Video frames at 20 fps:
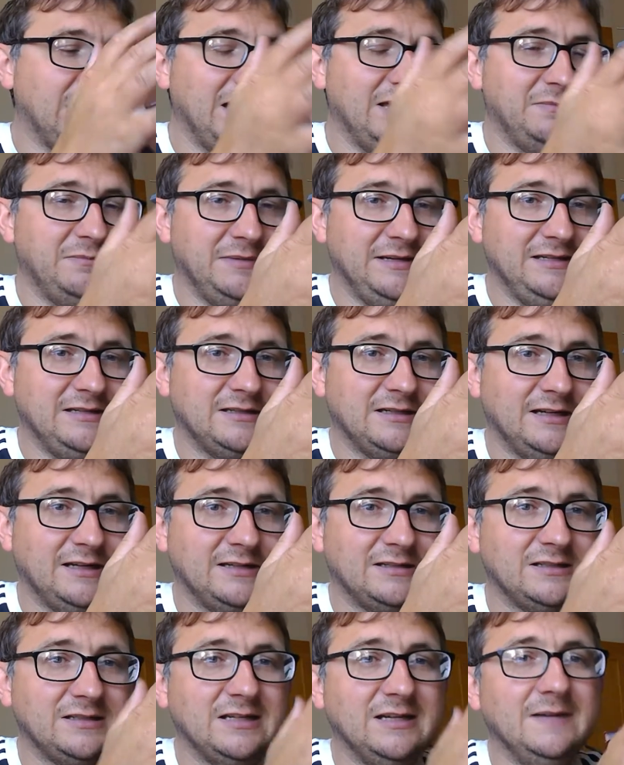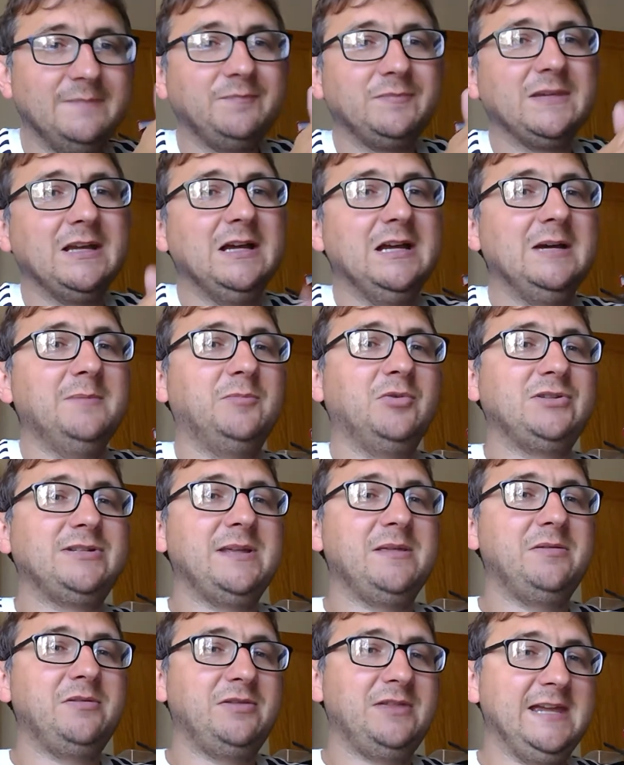meetings. But
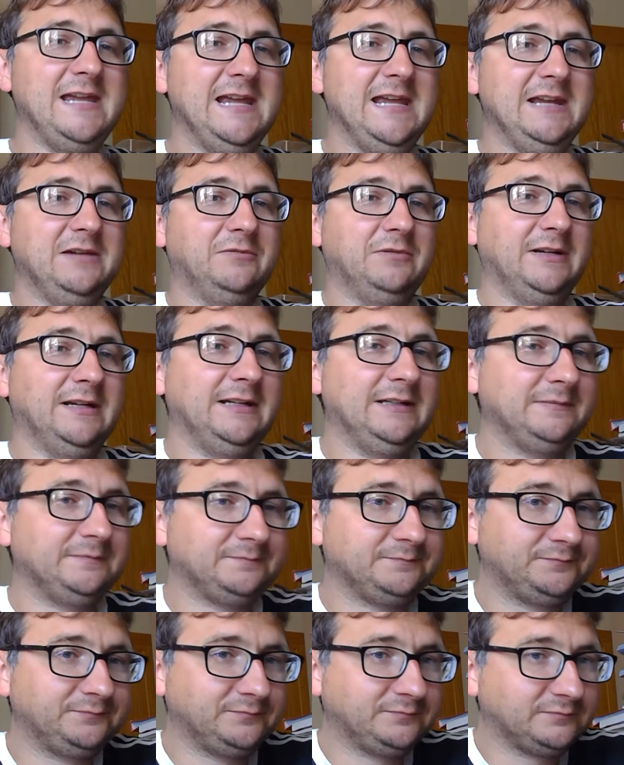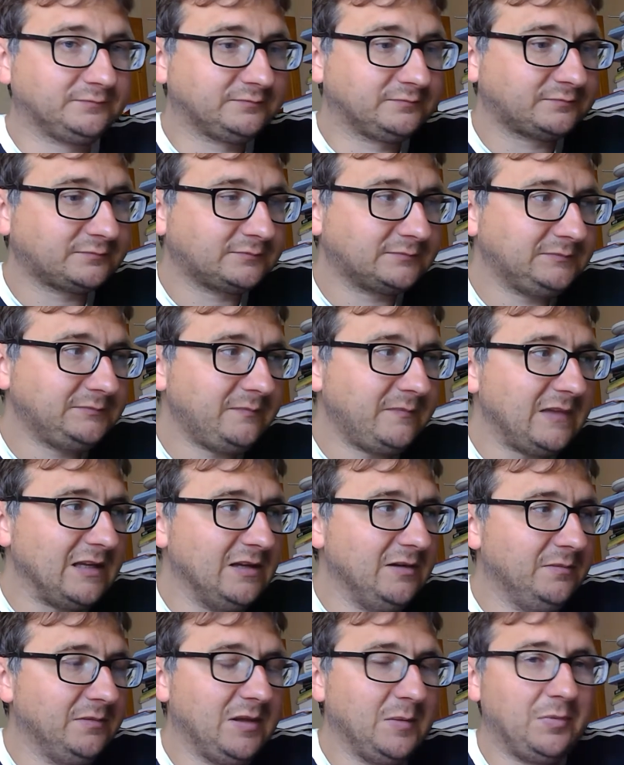in theory,
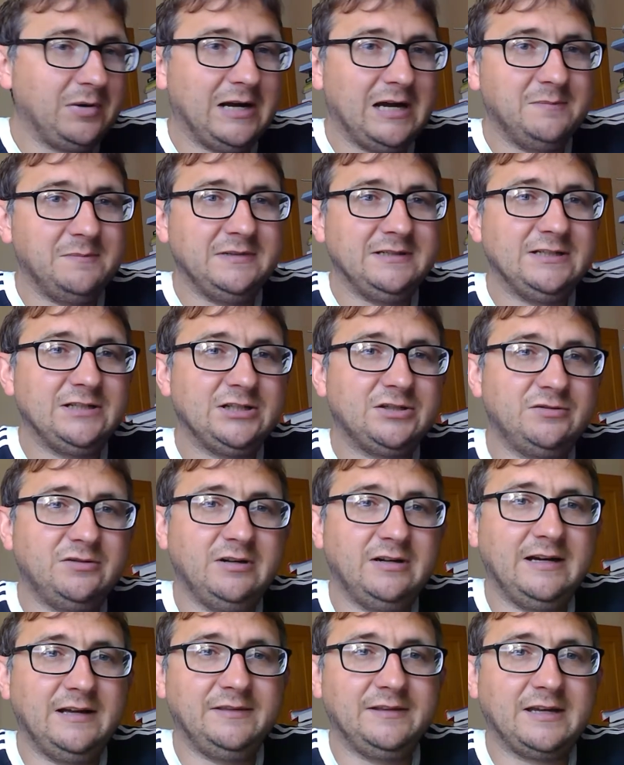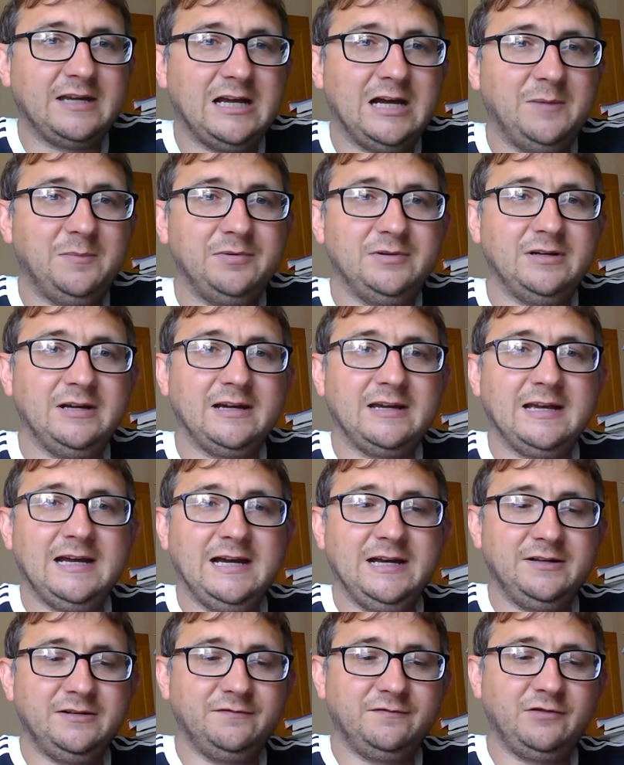the Prime Minister and the Cabinet are
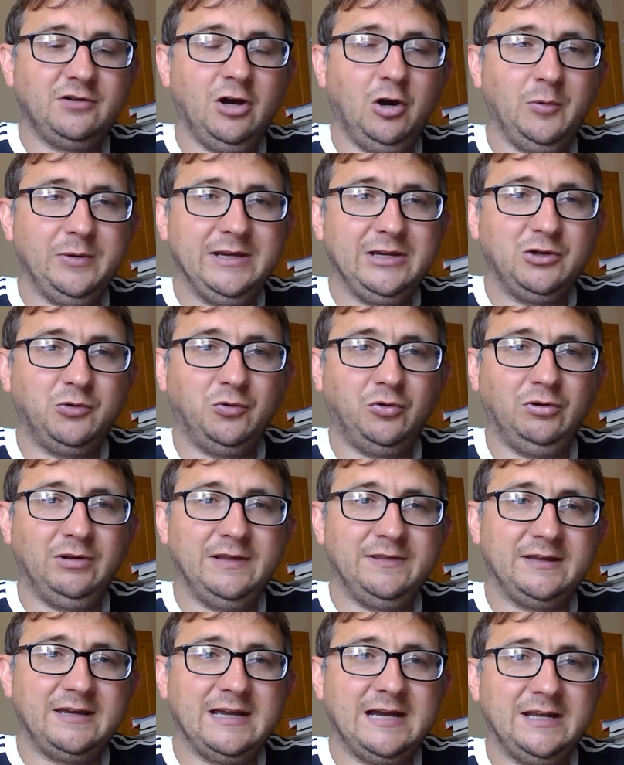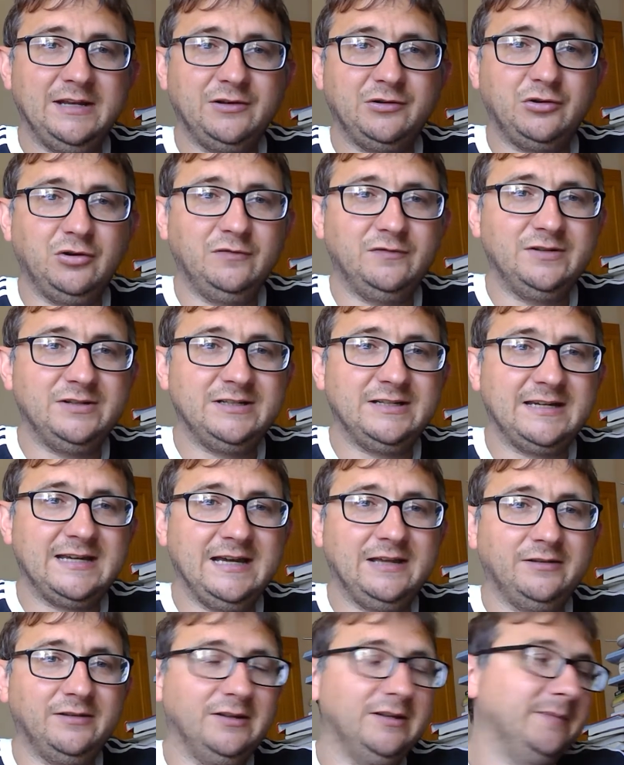kind of co-equal and they kind of govern
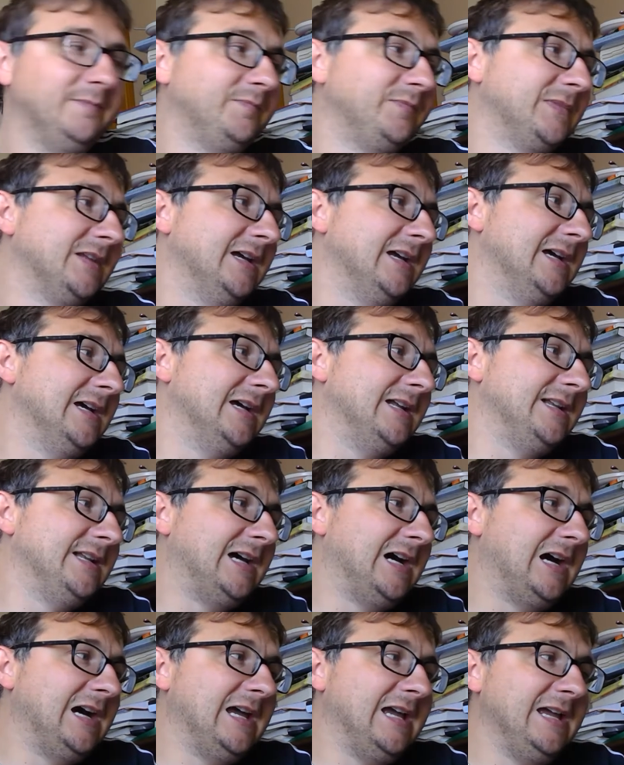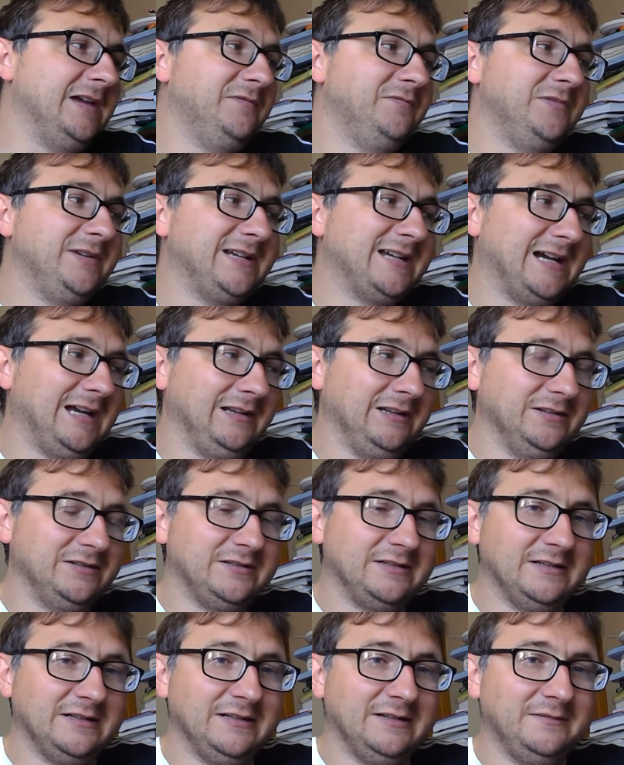together. Now, in
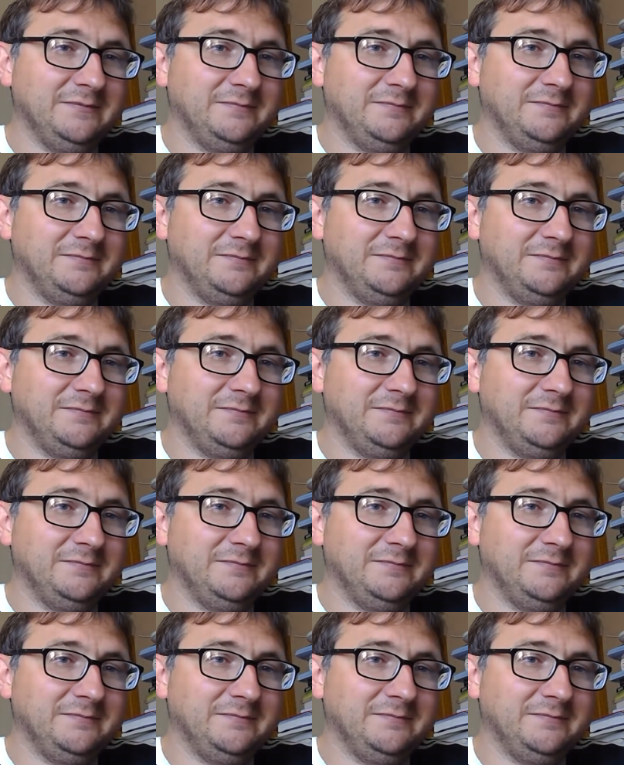reality,